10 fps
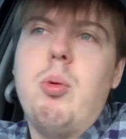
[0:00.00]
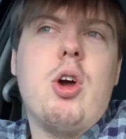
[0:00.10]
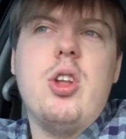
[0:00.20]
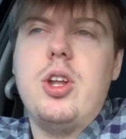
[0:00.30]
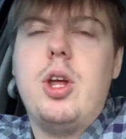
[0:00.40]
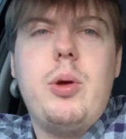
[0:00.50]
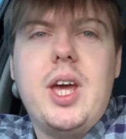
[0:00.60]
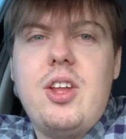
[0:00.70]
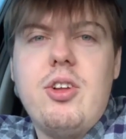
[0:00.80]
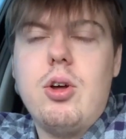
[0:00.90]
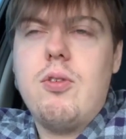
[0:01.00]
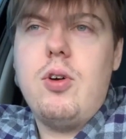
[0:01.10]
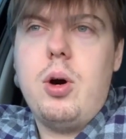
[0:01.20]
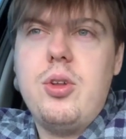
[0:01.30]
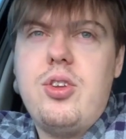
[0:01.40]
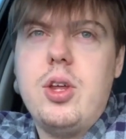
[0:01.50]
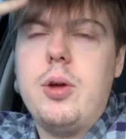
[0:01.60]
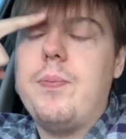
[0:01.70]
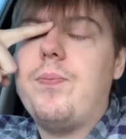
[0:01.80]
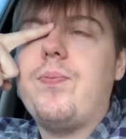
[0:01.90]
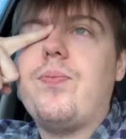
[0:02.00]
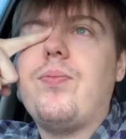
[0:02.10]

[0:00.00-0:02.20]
We've got the new year to look forward to.